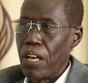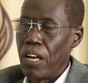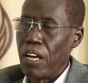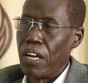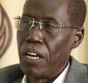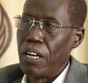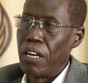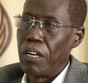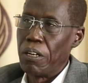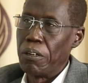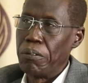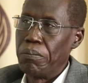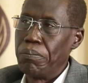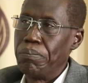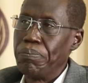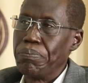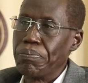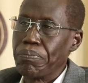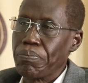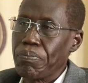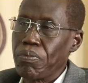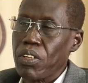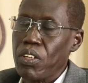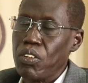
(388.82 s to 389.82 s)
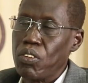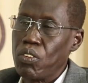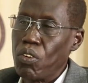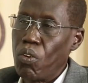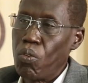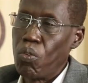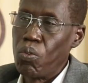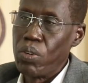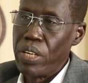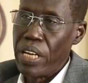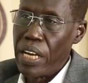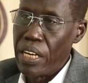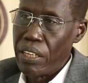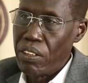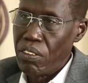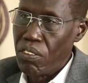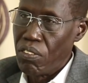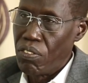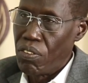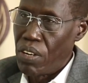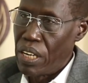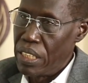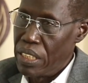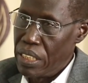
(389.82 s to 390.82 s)
So we had
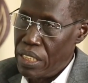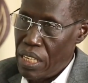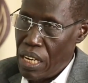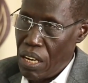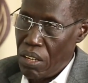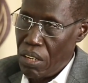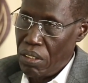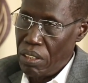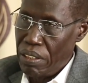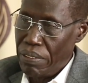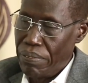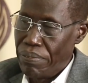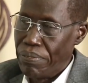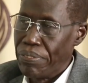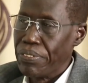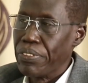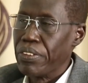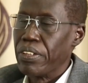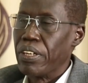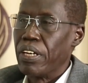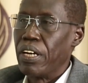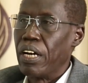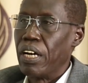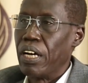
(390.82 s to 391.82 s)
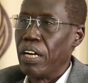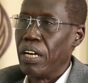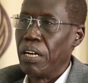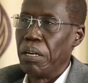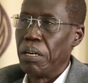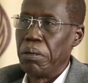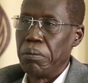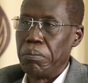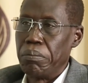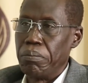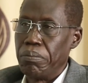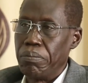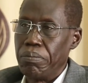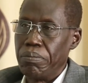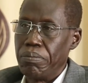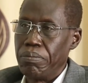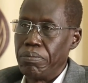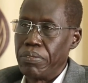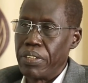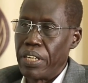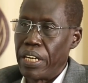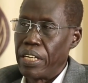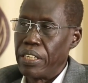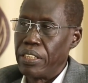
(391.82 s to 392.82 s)
to fight it out,
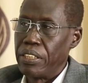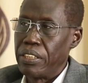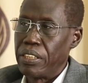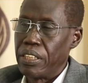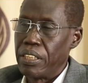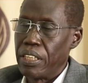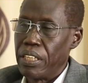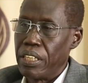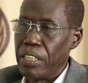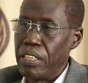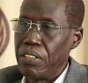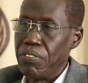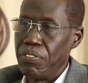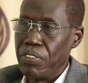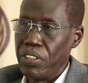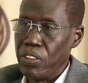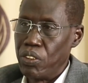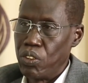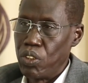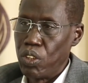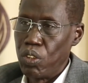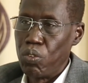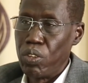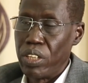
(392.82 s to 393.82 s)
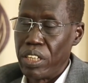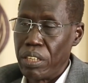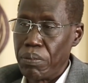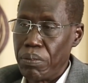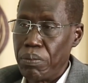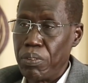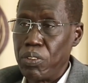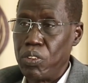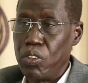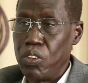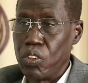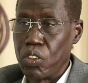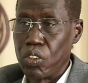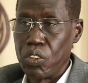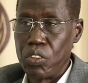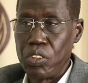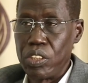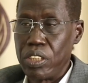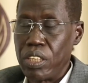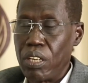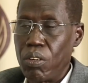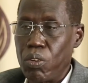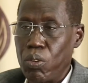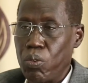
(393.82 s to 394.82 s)
and eventually we were able to
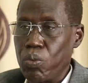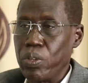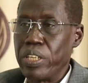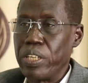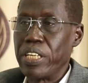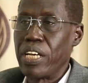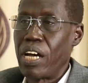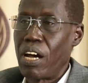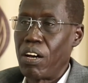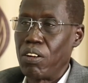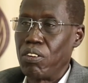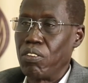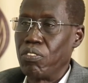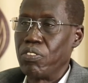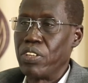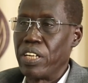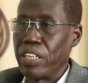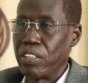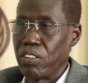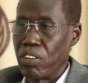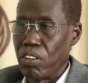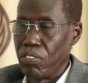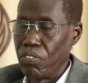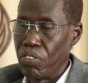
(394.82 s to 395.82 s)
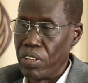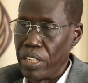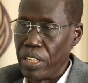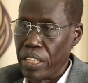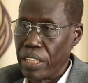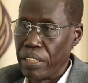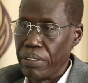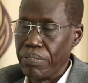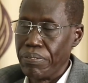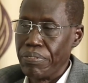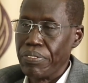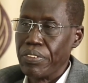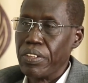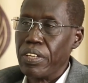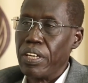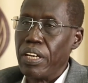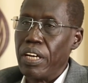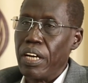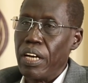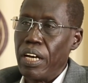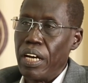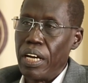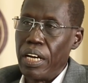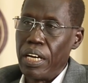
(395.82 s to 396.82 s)
negotiate our way out of that conflict.
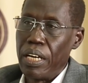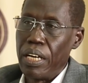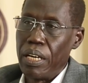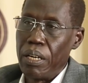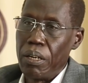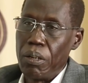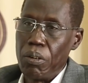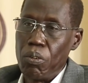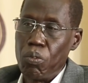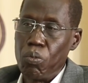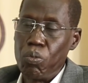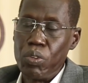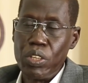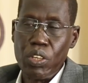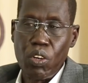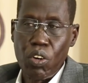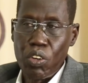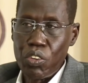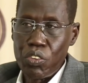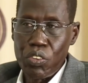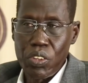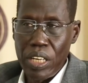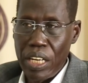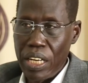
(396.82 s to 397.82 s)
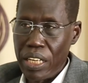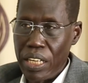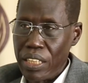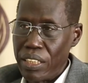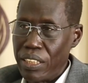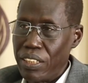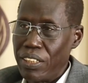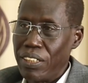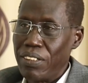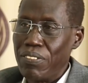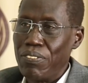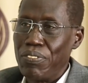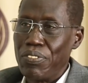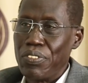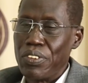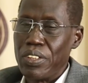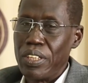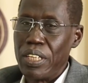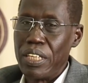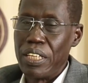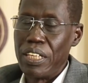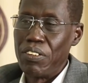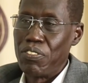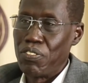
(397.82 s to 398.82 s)
We also had
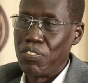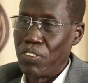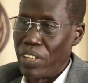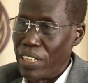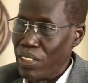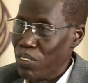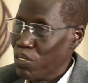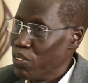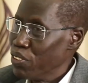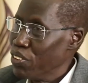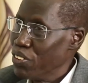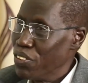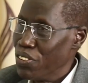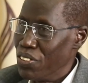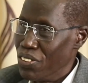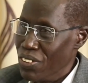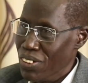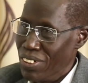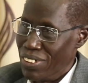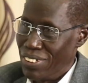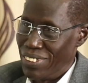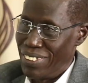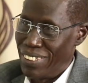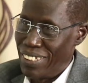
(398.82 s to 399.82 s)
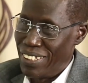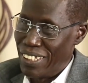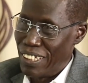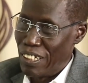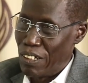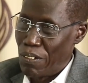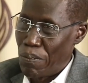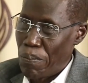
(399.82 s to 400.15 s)
a fight with the students.